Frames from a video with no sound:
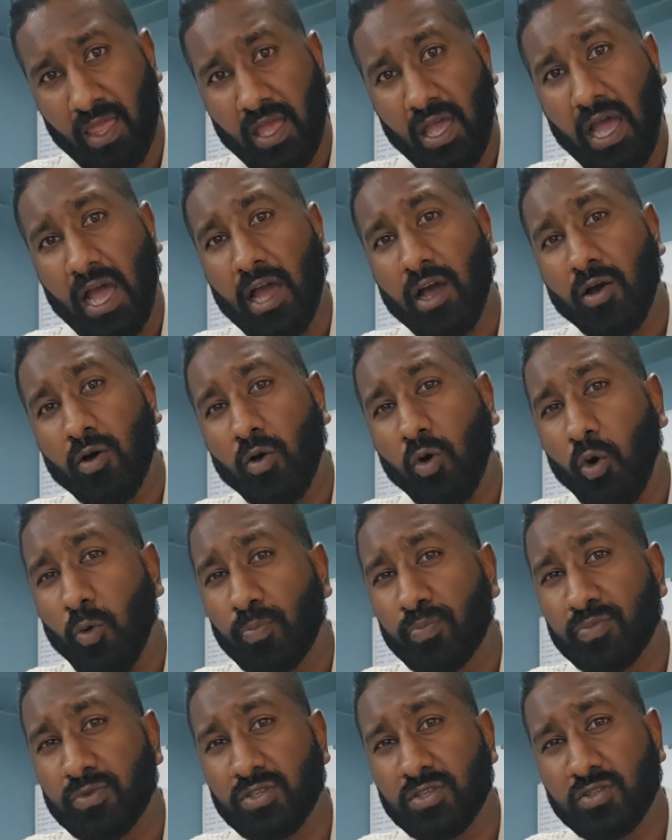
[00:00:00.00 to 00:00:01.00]
I
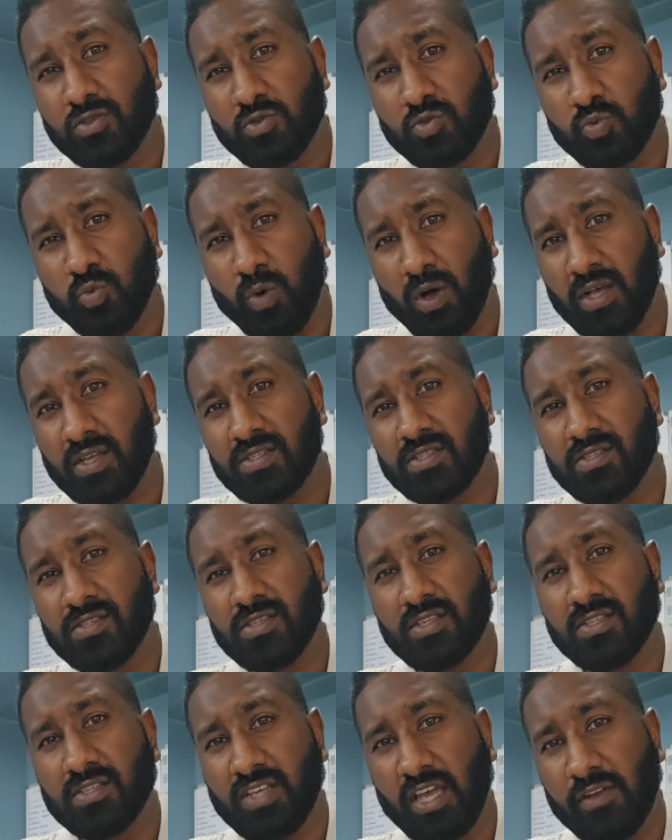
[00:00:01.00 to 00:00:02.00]
hope this was
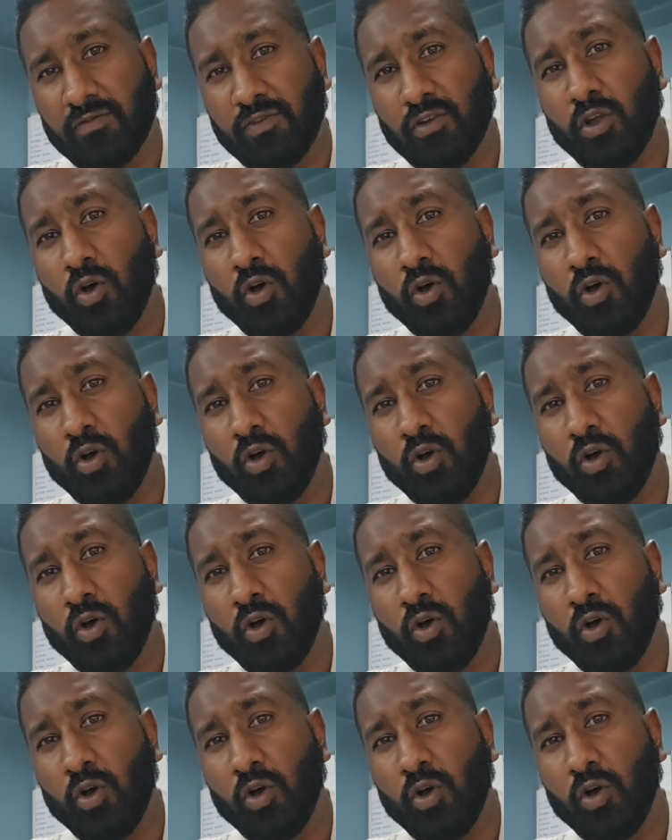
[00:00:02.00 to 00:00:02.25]
insightful.